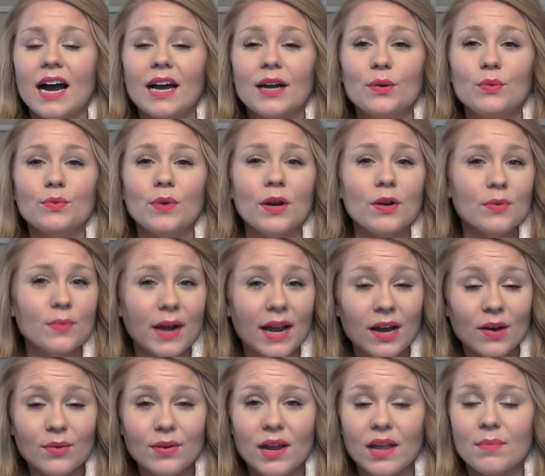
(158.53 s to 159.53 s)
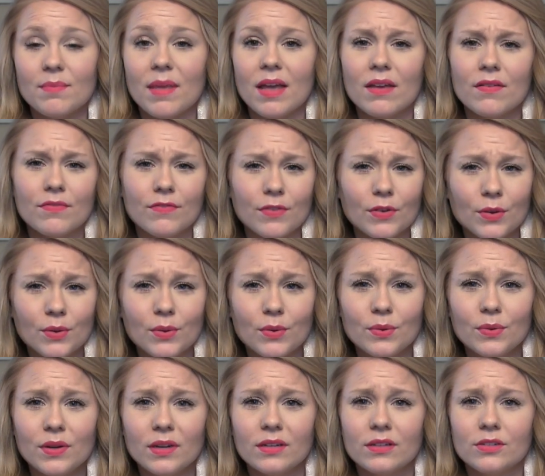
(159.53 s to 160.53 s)
I run around, I make
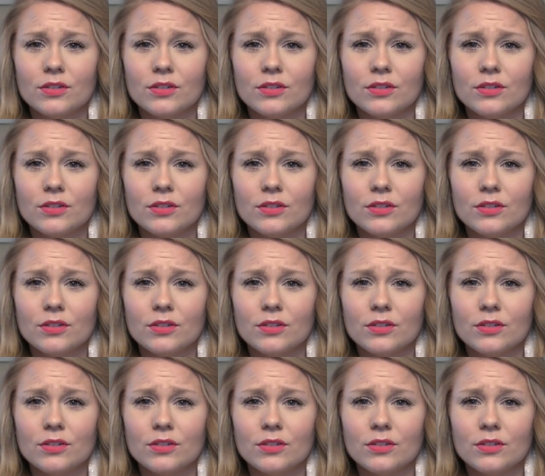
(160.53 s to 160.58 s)
food,